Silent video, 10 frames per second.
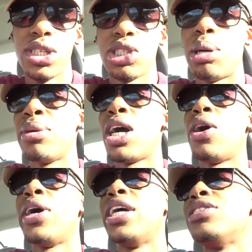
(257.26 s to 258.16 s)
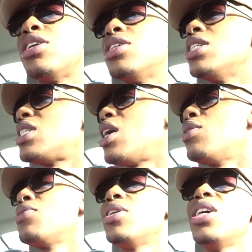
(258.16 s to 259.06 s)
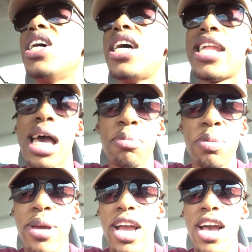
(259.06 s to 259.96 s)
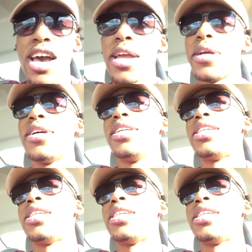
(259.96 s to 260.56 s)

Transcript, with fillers: So I'm going to go ahead and turn this off. And I'll be back, all right?